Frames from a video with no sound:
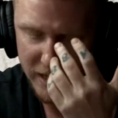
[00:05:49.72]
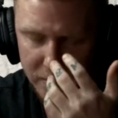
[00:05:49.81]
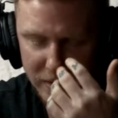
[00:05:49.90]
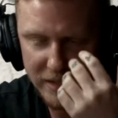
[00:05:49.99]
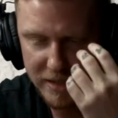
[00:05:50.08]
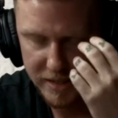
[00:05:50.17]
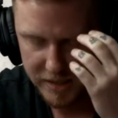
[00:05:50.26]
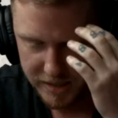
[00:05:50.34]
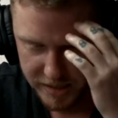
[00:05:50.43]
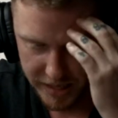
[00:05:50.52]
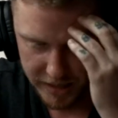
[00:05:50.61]
name is
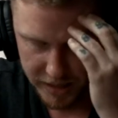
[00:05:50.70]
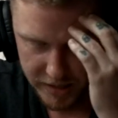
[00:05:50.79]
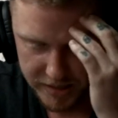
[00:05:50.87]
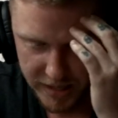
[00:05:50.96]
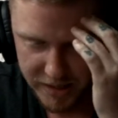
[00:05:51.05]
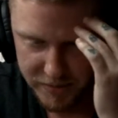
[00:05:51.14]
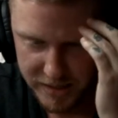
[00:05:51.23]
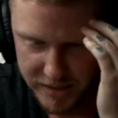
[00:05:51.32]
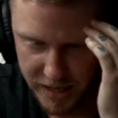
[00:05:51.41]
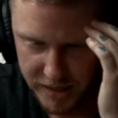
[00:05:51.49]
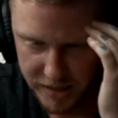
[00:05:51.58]

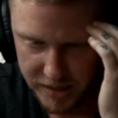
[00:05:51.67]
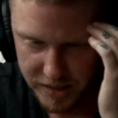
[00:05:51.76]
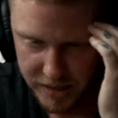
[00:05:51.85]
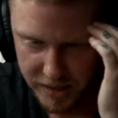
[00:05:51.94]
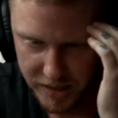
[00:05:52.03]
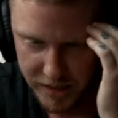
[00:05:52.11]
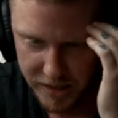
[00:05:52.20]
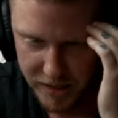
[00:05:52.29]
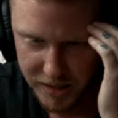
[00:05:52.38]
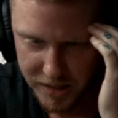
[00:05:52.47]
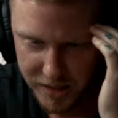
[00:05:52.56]
David Dennett.
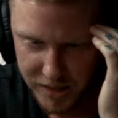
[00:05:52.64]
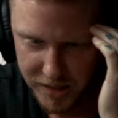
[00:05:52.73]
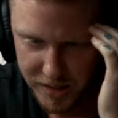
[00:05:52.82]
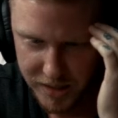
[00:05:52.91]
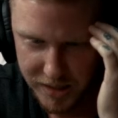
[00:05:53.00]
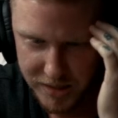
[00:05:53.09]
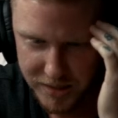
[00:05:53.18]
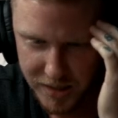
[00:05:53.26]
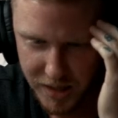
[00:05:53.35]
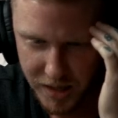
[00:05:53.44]
He is